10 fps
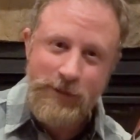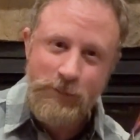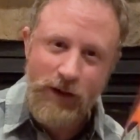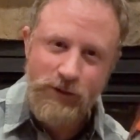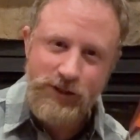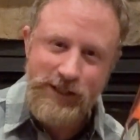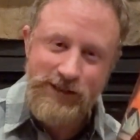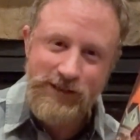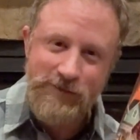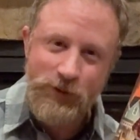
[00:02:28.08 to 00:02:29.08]
publish
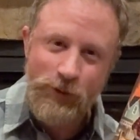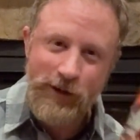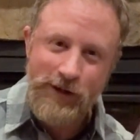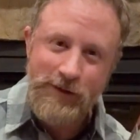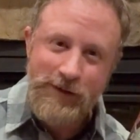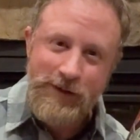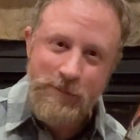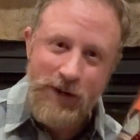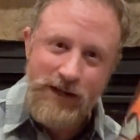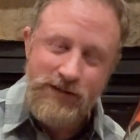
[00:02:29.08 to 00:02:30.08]
these, and if you want to
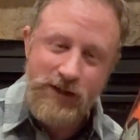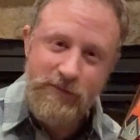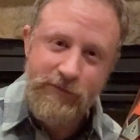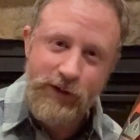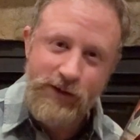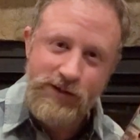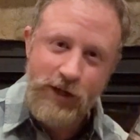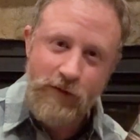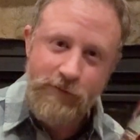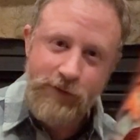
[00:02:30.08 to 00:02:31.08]
buy some for
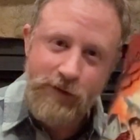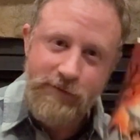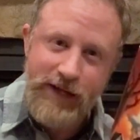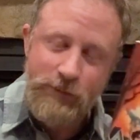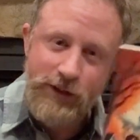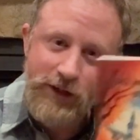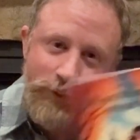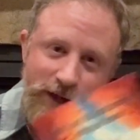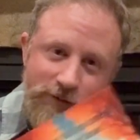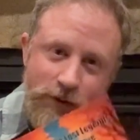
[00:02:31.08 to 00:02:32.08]
yourself, for your family or
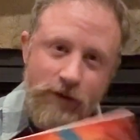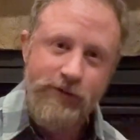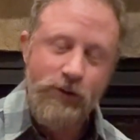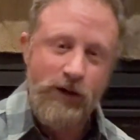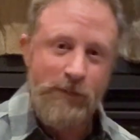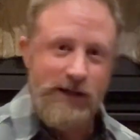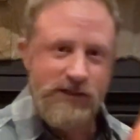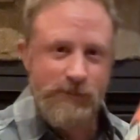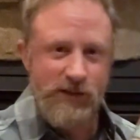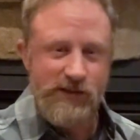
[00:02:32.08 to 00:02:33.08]
whatever, or if you want to buy
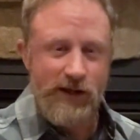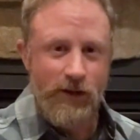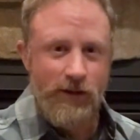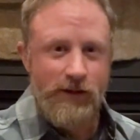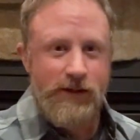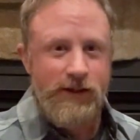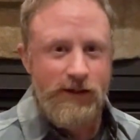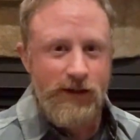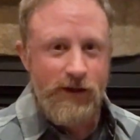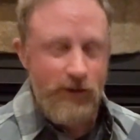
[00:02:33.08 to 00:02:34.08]
some to sell
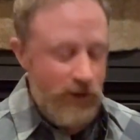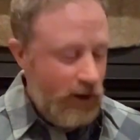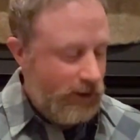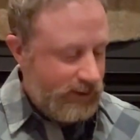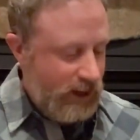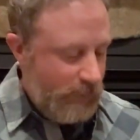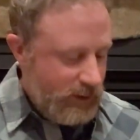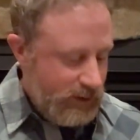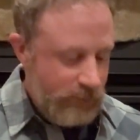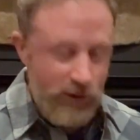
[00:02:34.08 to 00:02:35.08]
the hard
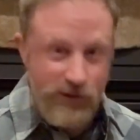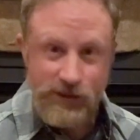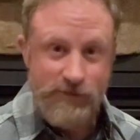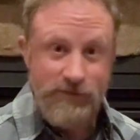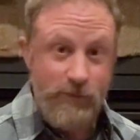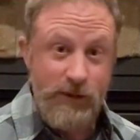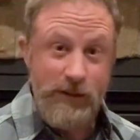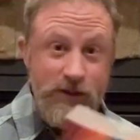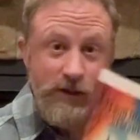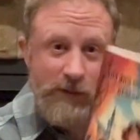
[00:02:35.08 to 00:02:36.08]
copy in person,
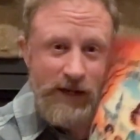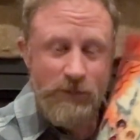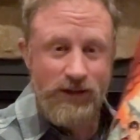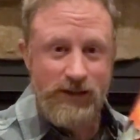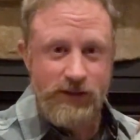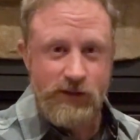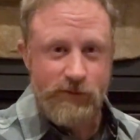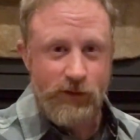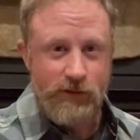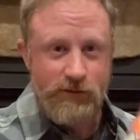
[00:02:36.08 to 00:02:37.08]
you can buy a book like this
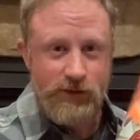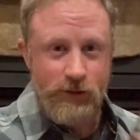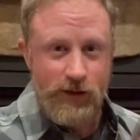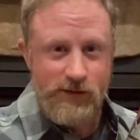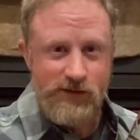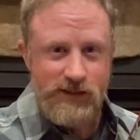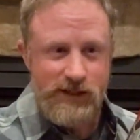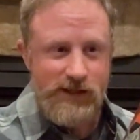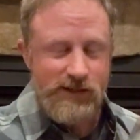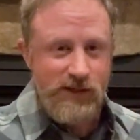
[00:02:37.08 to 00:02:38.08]
for
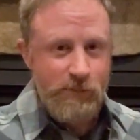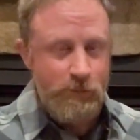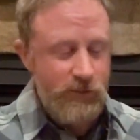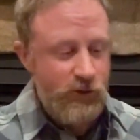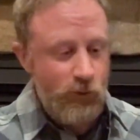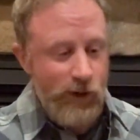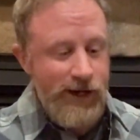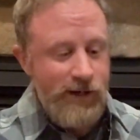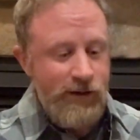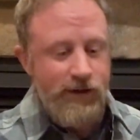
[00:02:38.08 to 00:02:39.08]
$2.68.
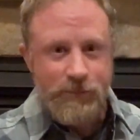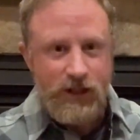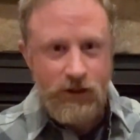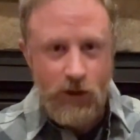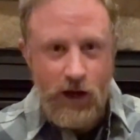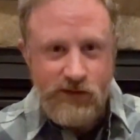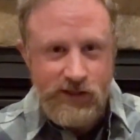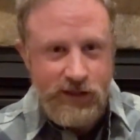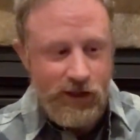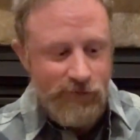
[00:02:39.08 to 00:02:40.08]
Great
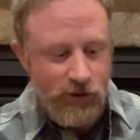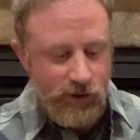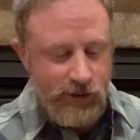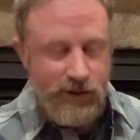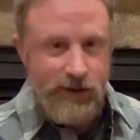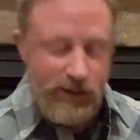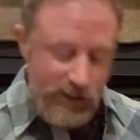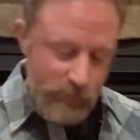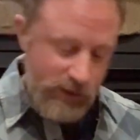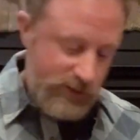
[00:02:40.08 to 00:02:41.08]
glossy cover.
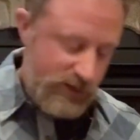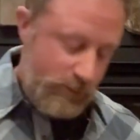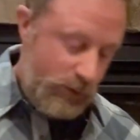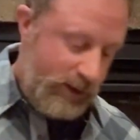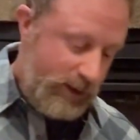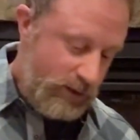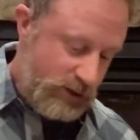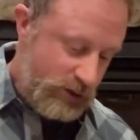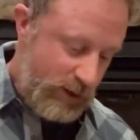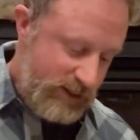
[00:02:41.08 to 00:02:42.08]
And we also put
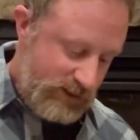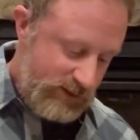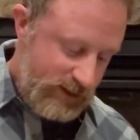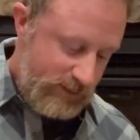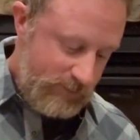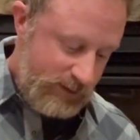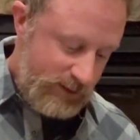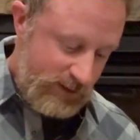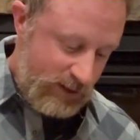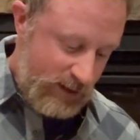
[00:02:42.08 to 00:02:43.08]
illustrations in it. It
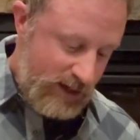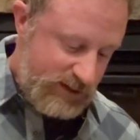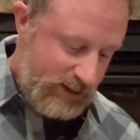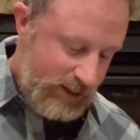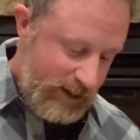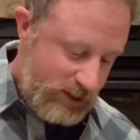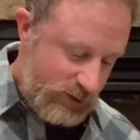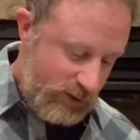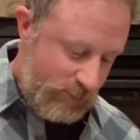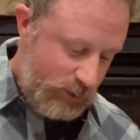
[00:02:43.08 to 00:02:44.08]
doesn't cost any
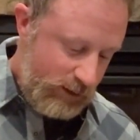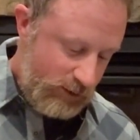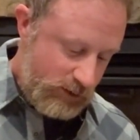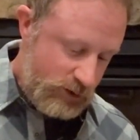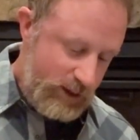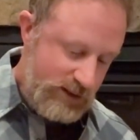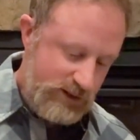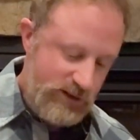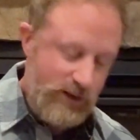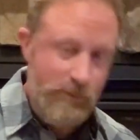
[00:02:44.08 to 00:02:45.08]
extra to put
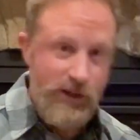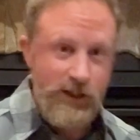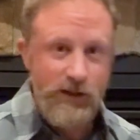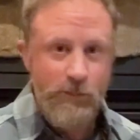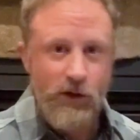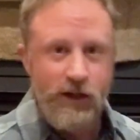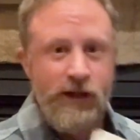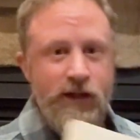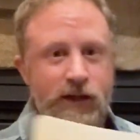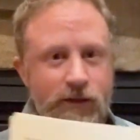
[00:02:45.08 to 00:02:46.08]
illustrations in your book.
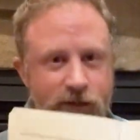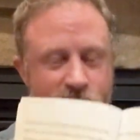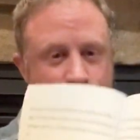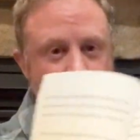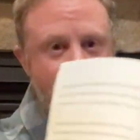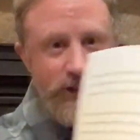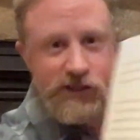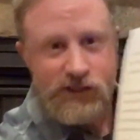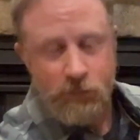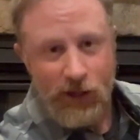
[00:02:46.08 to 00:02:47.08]
We
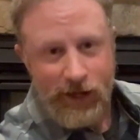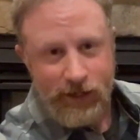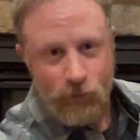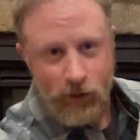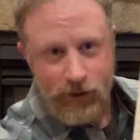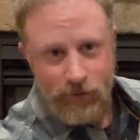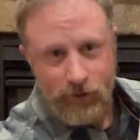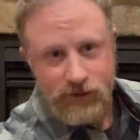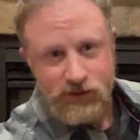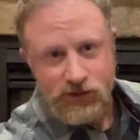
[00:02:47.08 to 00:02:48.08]
just did black and white on
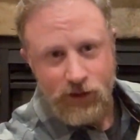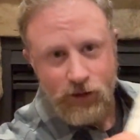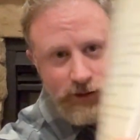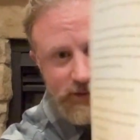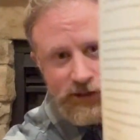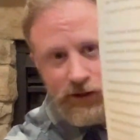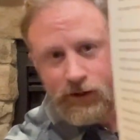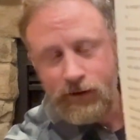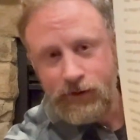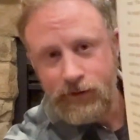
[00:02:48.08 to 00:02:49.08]
this. So it's
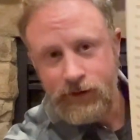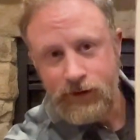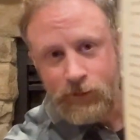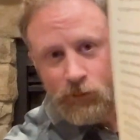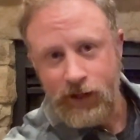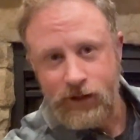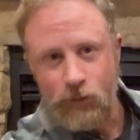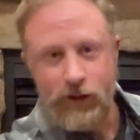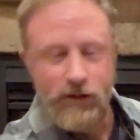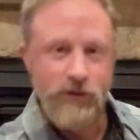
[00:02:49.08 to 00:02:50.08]
black
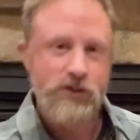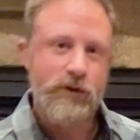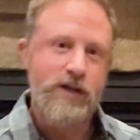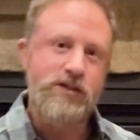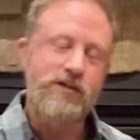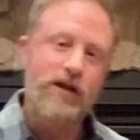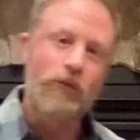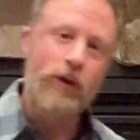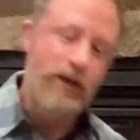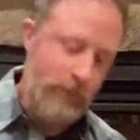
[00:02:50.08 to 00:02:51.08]
and white illustrations
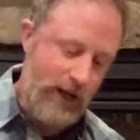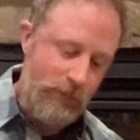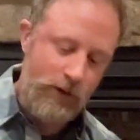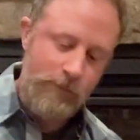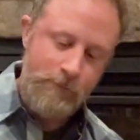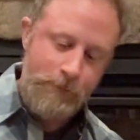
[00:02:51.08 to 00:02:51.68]
on white paper.